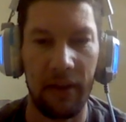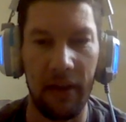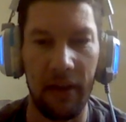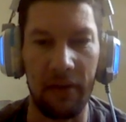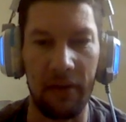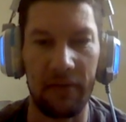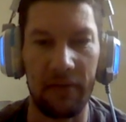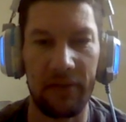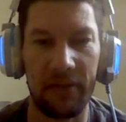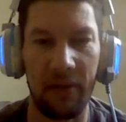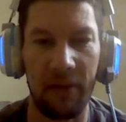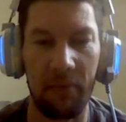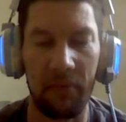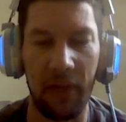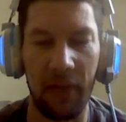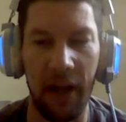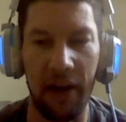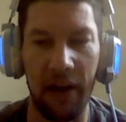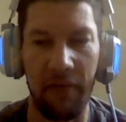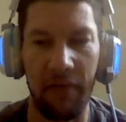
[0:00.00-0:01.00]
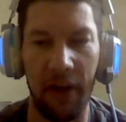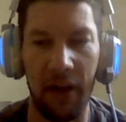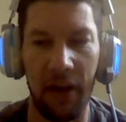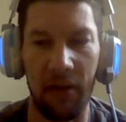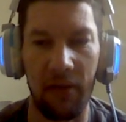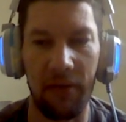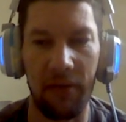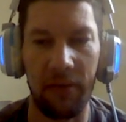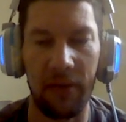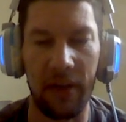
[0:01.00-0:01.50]
in some kind of
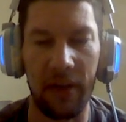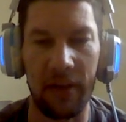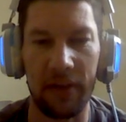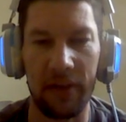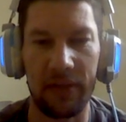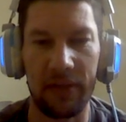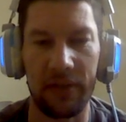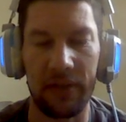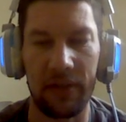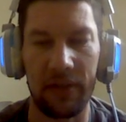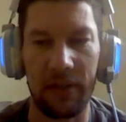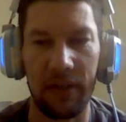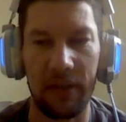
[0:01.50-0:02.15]
health is